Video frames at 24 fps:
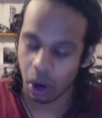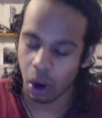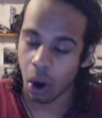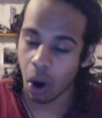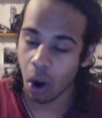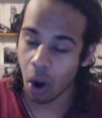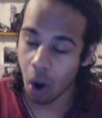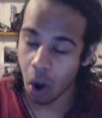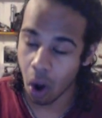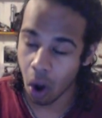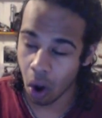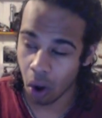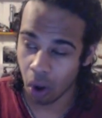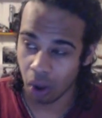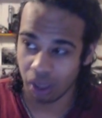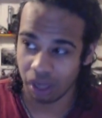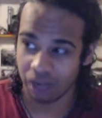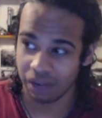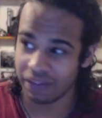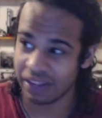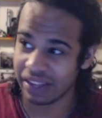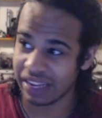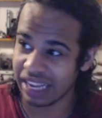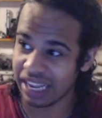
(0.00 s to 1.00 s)
all of the
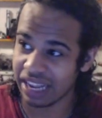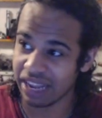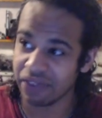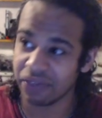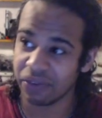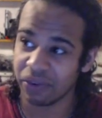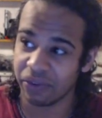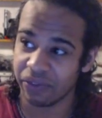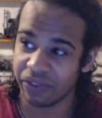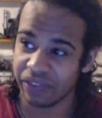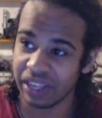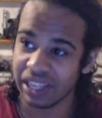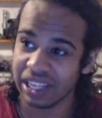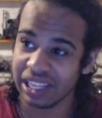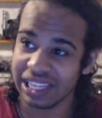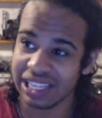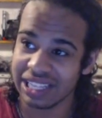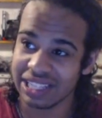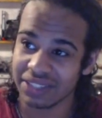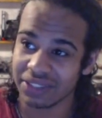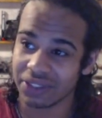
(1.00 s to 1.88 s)
evil villains,